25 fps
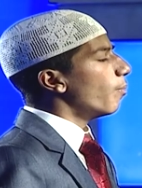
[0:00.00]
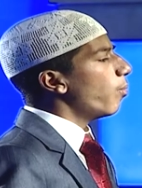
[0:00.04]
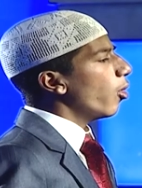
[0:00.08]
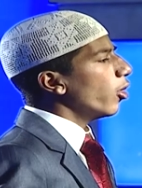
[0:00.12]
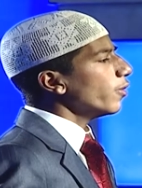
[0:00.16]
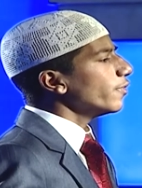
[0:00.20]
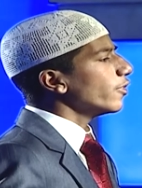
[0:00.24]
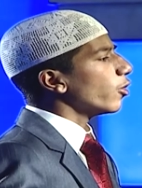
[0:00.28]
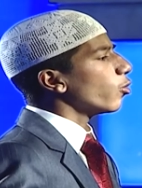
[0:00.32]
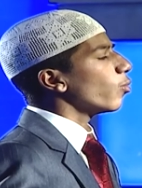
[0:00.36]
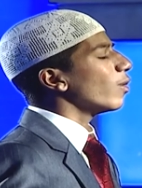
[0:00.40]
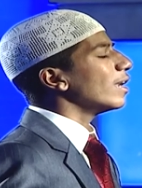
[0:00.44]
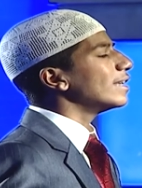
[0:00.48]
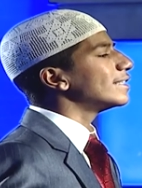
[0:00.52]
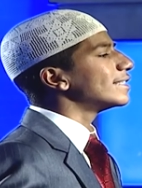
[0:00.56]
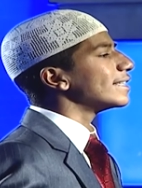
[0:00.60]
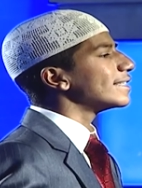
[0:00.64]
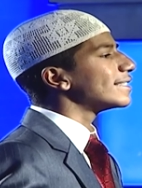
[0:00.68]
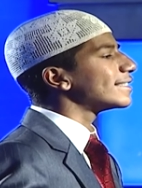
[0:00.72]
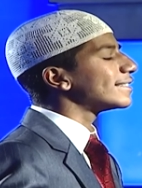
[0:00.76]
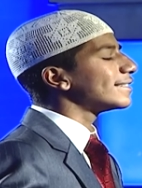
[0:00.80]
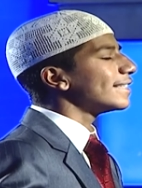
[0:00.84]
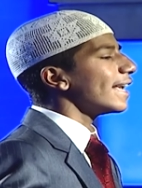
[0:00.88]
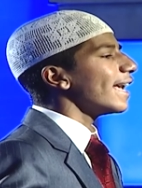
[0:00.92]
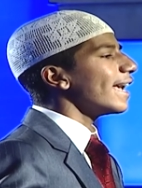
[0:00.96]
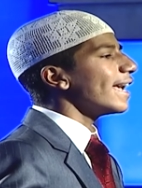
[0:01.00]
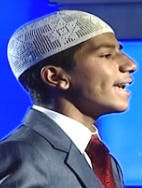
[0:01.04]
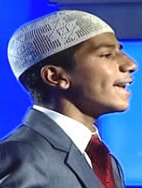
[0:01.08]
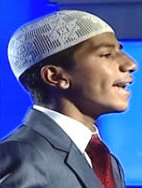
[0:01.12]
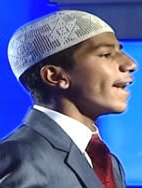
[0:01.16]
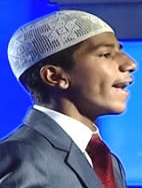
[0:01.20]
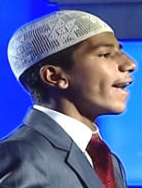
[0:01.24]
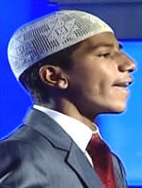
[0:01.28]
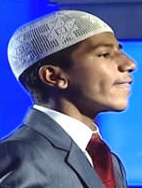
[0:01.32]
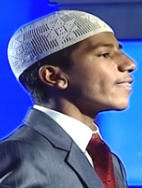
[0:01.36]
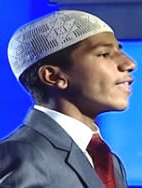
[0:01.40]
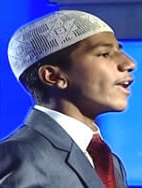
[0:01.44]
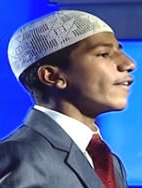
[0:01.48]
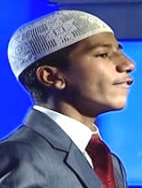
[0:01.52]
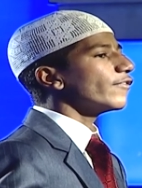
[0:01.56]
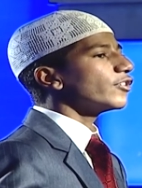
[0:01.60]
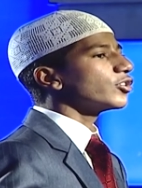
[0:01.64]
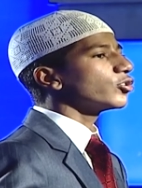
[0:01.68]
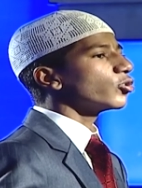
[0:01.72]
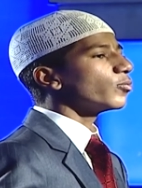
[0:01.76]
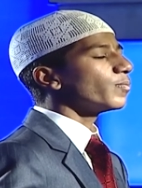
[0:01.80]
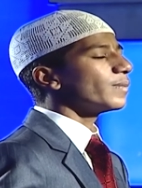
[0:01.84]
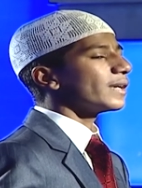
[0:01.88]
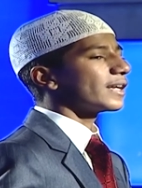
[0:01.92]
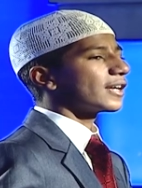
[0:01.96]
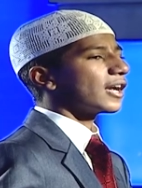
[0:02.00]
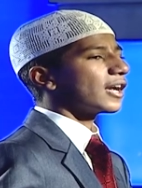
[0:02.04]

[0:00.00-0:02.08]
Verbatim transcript: Both the religions say that we should be